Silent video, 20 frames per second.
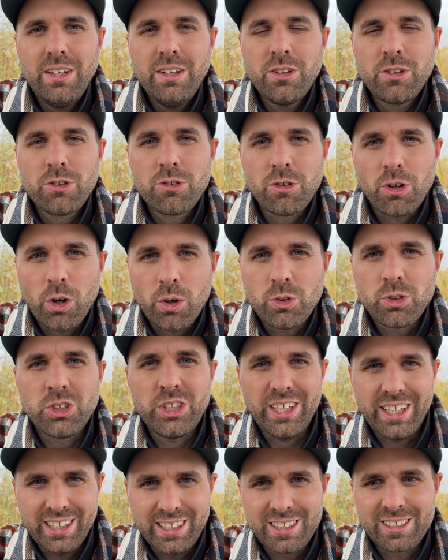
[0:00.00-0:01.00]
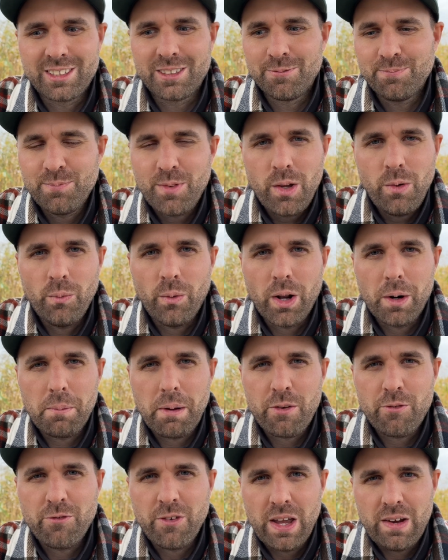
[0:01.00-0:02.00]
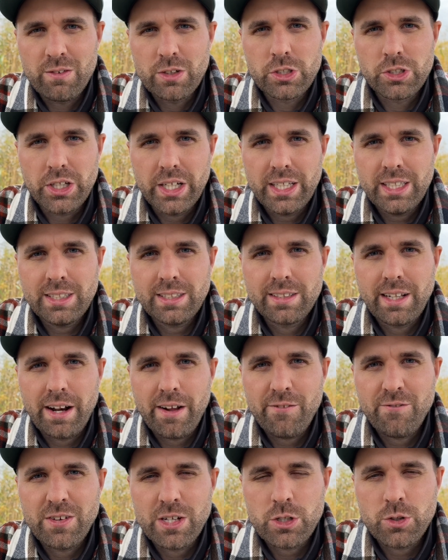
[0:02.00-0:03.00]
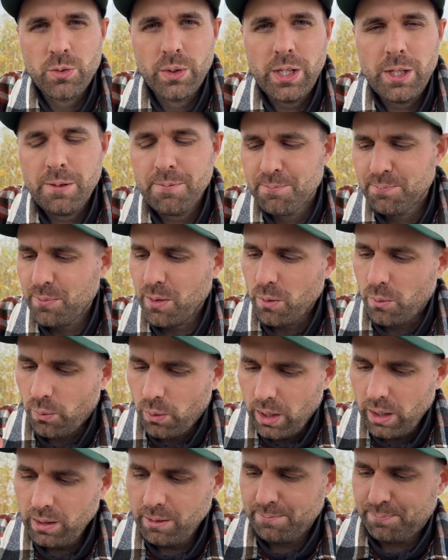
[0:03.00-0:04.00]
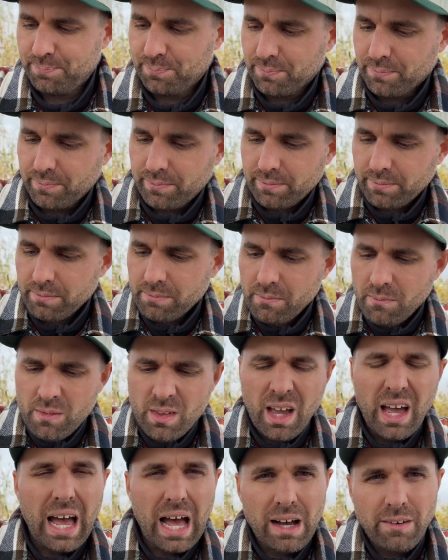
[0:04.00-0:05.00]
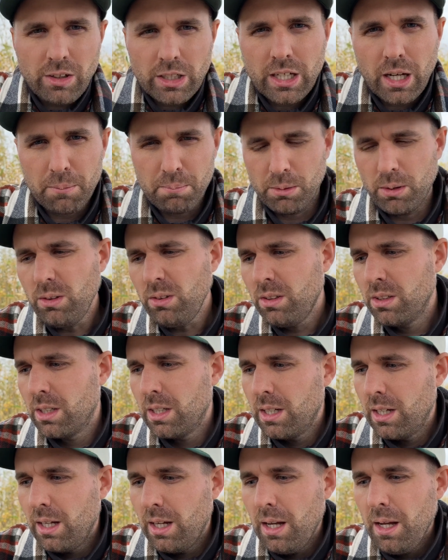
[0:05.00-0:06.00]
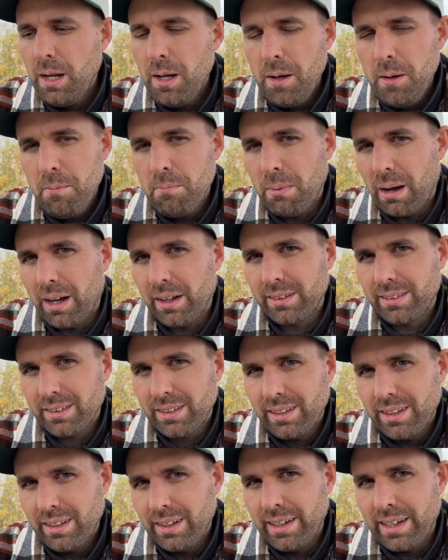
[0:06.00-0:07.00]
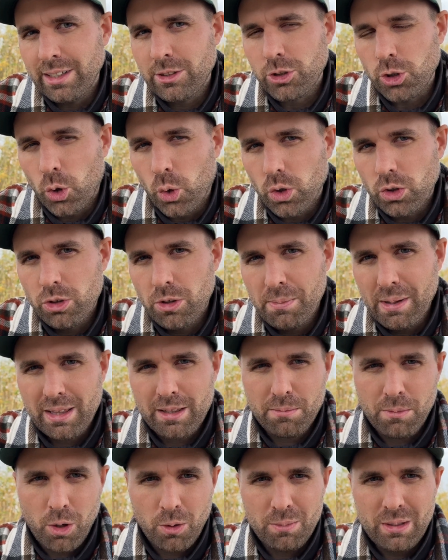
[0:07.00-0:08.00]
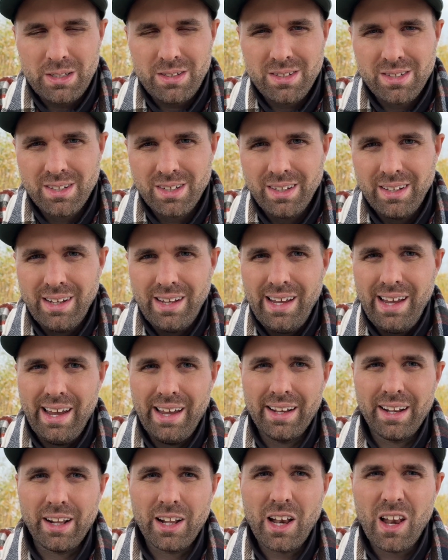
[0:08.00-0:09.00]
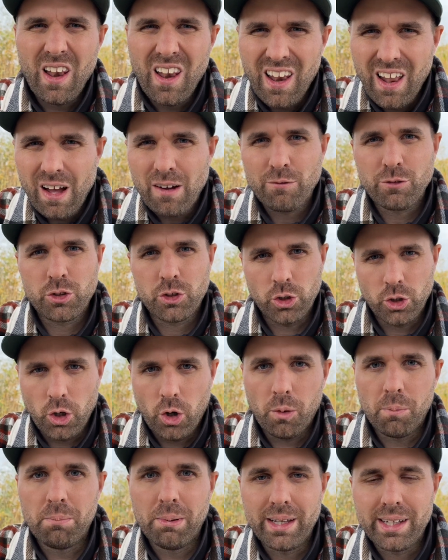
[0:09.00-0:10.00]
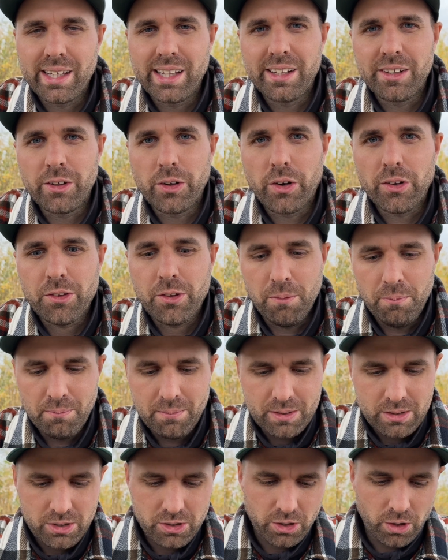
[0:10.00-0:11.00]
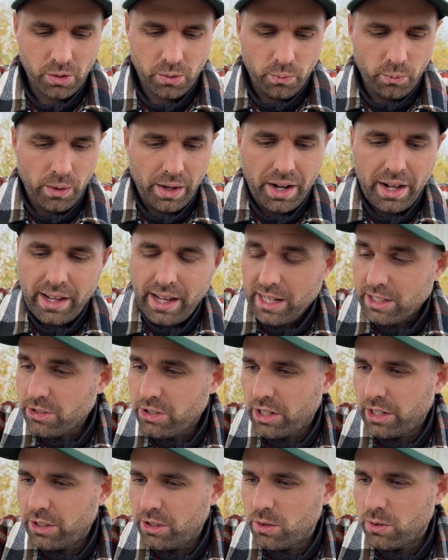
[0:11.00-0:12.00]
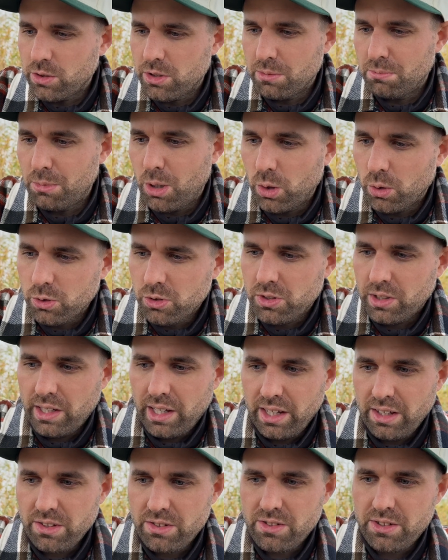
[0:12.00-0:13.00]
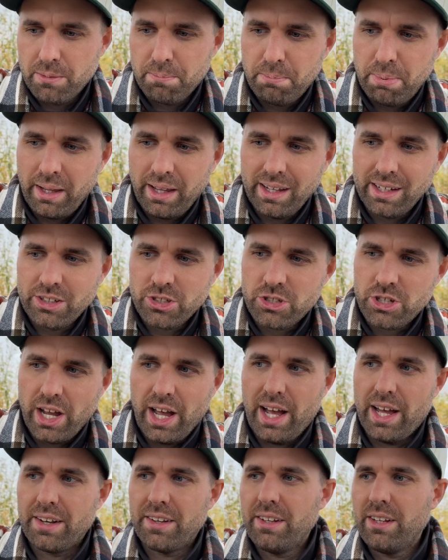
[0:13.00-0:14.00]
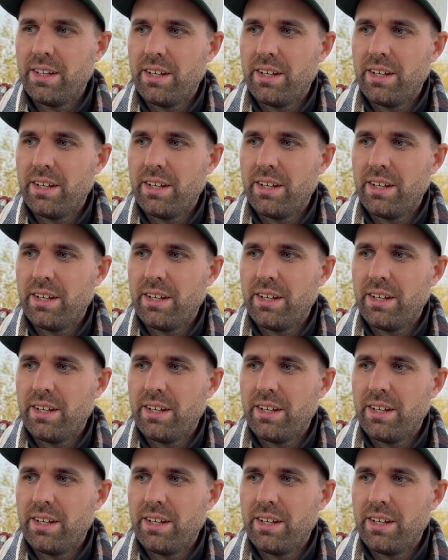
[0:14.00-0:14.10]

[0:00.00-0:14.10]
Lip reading: so jigs. What are my favorite jigs that I fish with? Well, I have a couple, but it's autumn at the moment and I love to go big in the autumn. So what I actually use the most is the Pig Shad